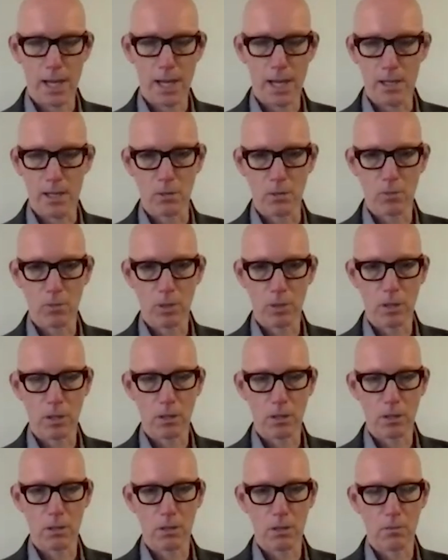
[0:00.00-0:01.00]
handle it
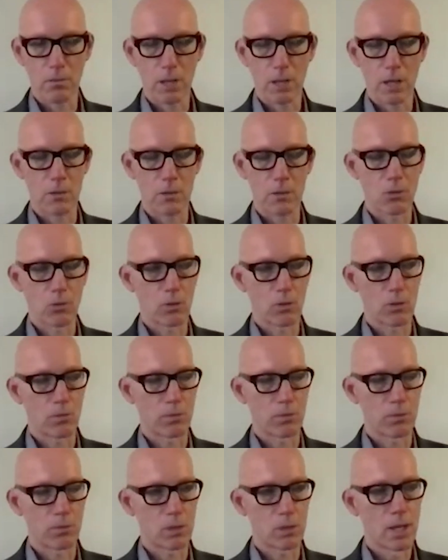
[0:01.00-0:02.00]
within the editorial
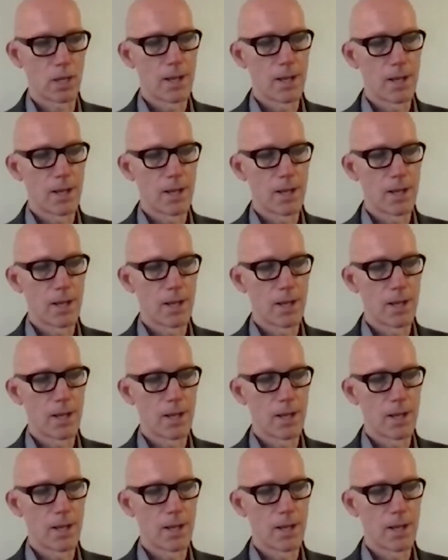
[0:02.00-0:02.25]
board.